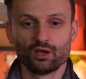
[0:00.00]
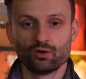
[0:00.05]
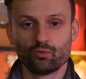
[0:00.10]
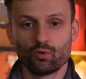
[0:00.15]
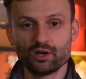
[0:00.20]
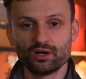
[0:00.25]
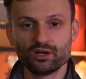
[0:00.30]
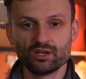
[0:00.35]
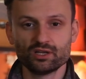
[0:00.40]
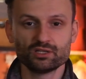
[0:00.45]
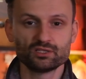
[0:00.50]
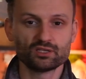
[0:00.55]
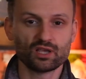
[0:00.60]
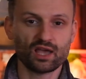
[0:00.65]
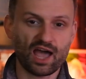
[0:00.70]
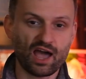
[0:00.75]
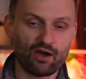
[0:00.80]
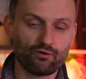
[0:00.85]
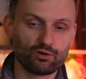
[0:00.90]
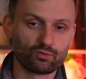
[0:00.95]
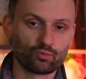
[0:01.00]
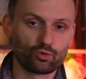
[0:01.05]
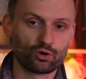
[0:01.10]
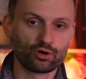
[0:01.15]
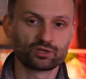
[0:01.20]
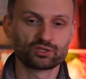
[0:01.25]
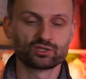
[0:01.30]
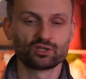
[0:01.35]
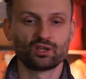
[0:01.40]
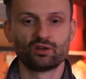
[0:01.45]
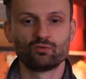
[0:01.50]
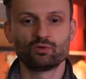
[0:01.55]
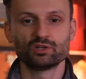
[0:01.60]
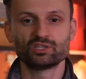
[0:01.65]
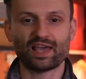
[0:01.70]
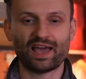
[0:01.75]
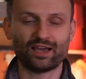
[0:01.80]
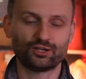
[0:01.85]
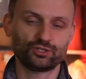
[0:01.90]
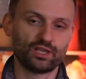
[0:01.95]
what it is, how it works, and
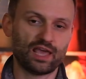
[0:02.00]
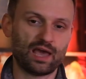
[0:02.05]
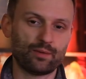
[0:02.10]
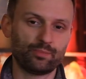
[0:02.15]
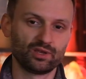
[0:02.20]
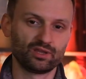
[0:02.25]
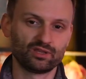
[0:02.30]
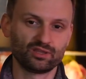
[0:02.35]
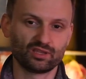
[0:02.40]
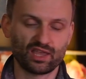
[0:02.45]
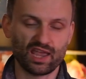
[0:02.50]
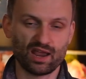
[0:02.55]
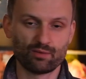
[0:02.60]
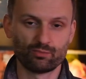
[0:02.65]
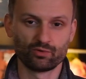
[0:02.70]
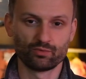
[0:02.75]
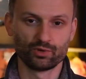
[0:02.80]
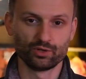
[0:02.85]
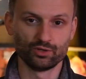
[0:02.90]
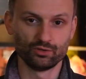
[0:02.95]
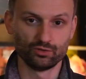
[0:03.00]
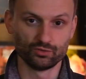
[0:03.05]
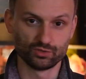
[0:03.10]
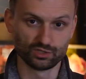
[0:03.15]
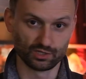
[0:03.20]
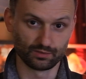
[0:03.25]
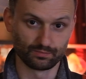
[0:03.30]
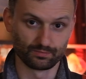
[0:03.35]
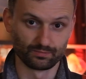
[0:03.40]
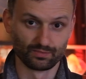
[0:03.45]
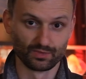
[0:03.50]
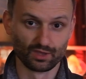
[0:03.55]
what's actually happening in the camera when you use it.